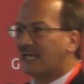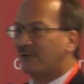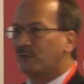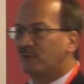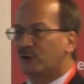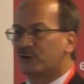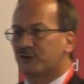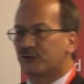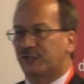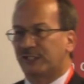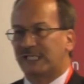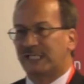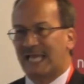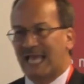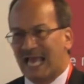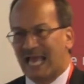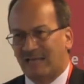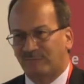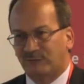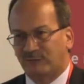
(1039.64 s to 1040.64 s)
diversity
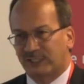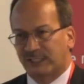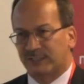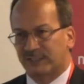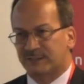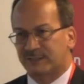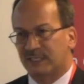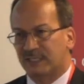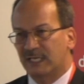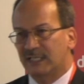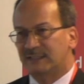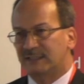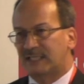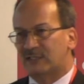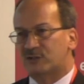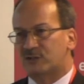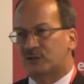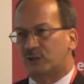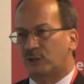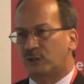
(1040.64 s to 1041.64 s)
advocates
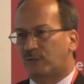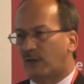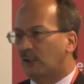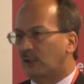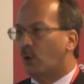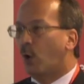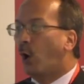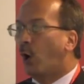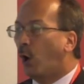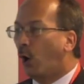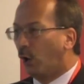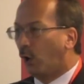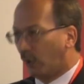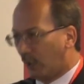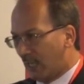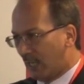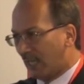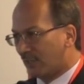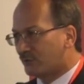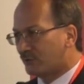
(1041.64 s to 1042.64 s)
that serve on
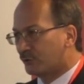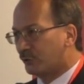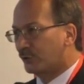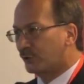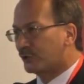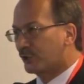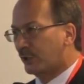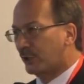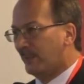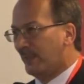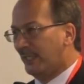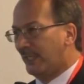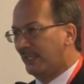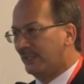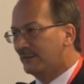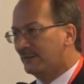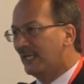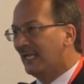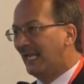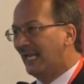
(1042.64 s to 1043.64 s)
all our search
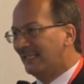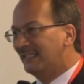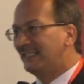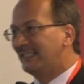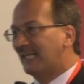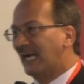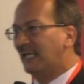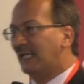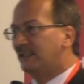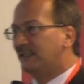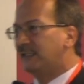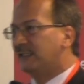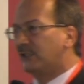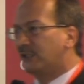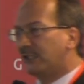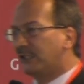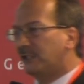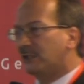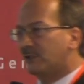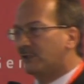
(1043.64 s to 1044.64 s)
committees. And the idea
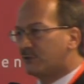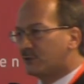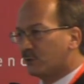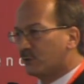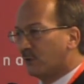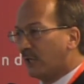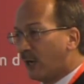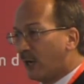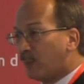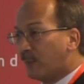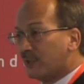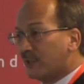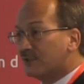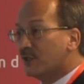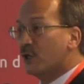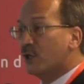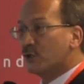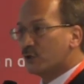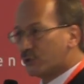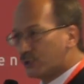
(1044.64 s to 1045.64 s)
here is to help us
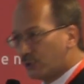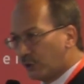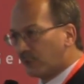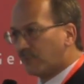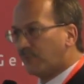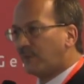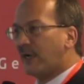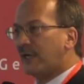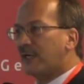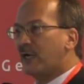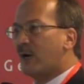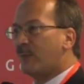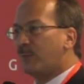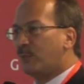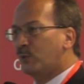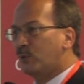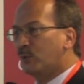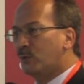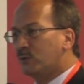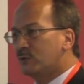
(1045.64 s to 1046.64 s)
certify our
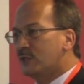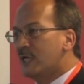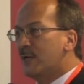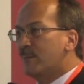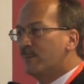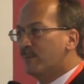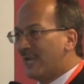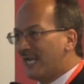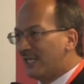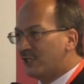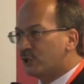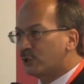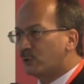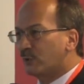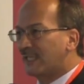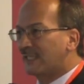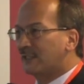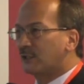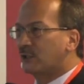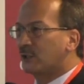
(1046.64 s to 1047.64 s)
pools, make
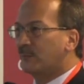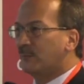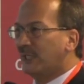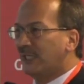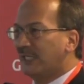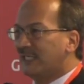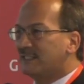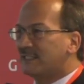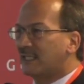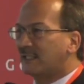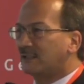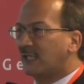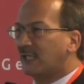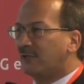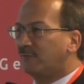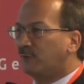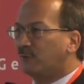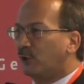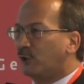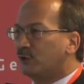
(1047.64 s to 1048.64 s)
sure that the committees are
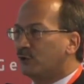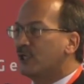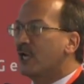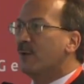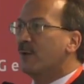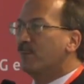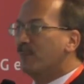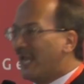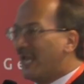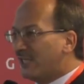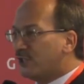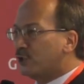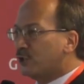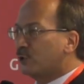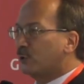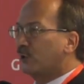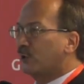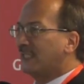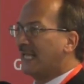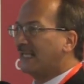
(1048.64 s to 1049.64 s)
diverse, make
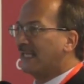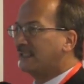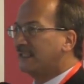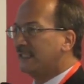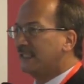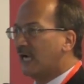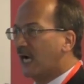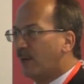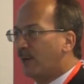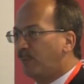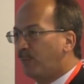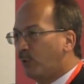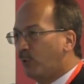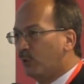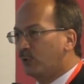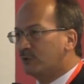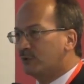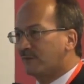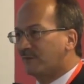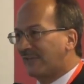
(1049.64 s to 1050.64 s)
sure that the uh,
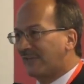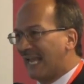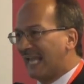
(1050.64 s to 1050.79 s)
pools of